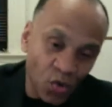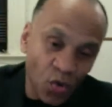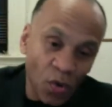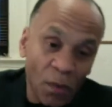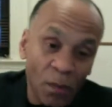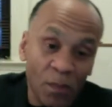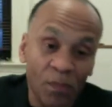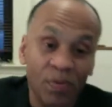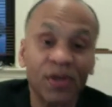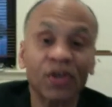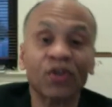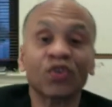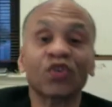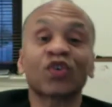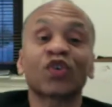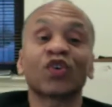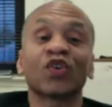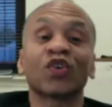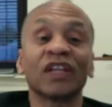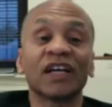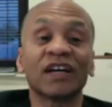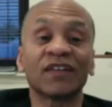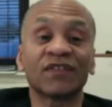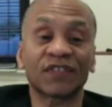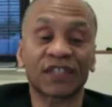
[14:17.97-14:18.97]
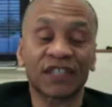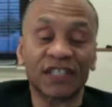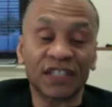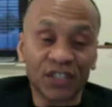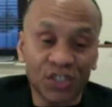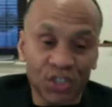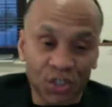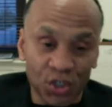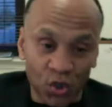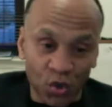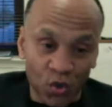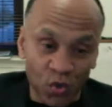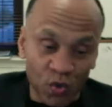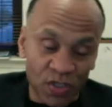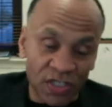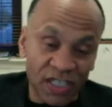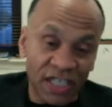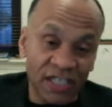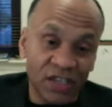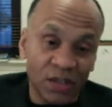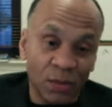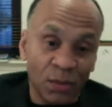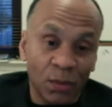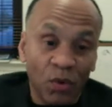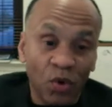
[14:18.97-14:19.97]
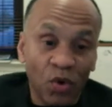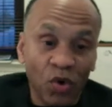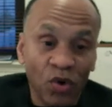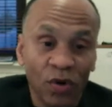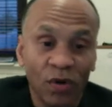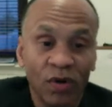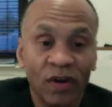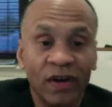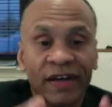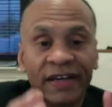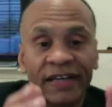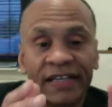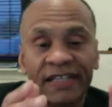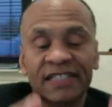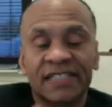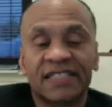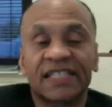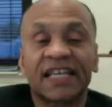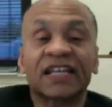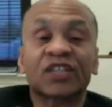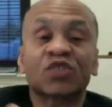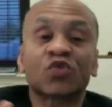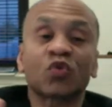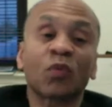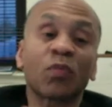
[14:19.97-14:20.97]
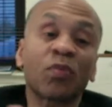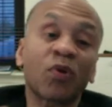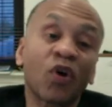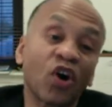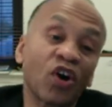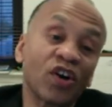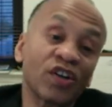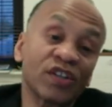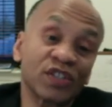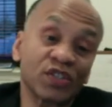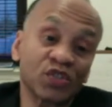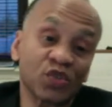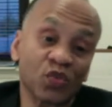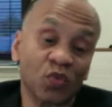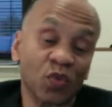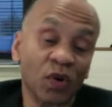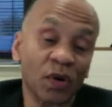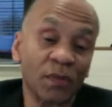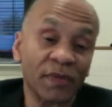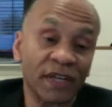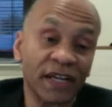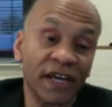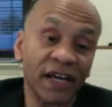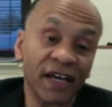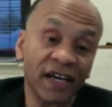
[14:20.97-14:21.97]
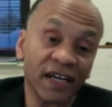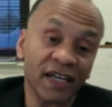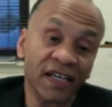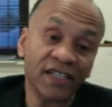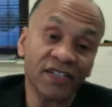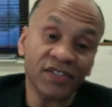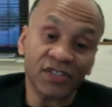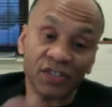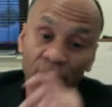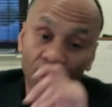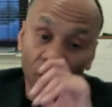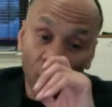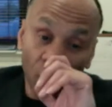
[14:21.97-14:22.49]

So empirical evidence shows that the more sexual partners a woman has,